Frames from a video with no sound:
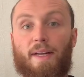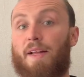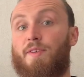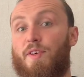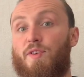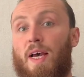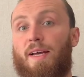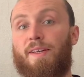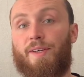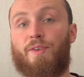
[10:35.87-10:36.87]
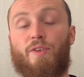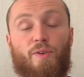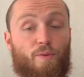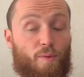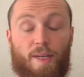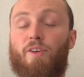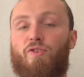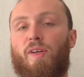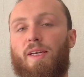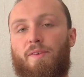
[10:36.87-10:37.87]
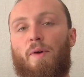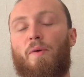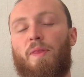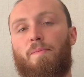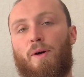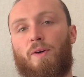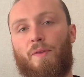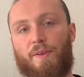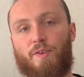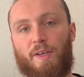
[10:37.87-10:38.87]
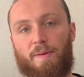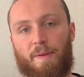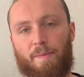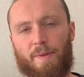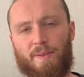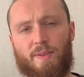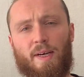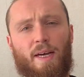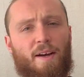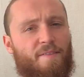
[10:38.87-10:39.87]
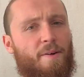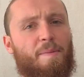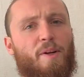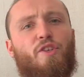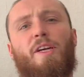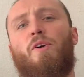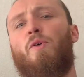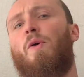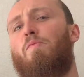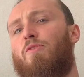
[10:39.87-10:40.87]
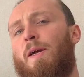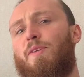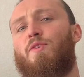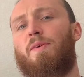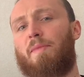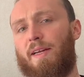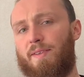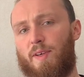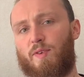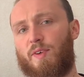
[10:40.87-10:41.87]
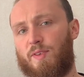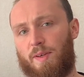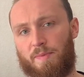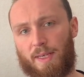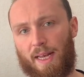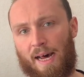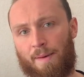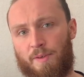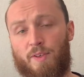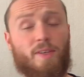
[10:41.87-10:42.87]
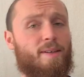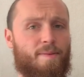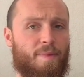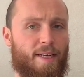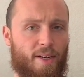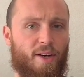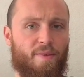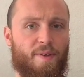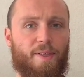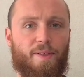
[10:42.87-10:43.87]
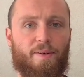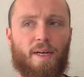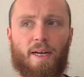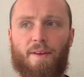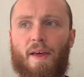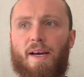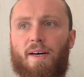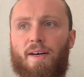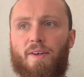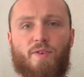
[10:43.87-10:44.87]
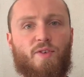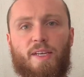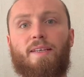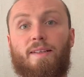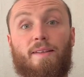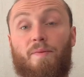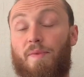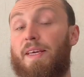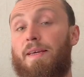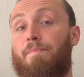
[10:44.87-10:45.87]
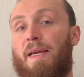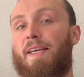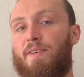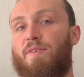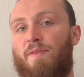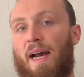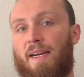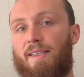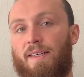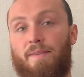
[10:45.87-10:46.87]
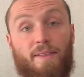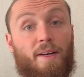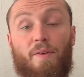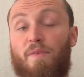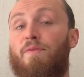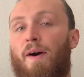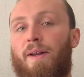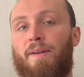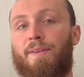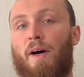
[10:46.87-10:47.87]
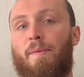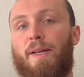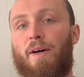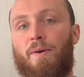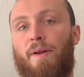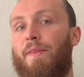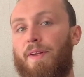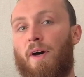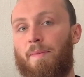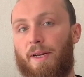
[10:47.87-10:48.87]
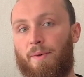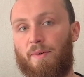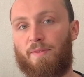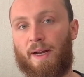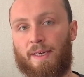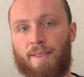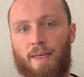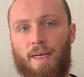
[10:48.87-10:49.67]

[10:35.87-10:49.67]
Nancy Sanders, who literally wrote the book on the Sea Peoples, very much incorporates them into systems collapse. So in her view, they are still the biggest factor, the final domino in the domino effect.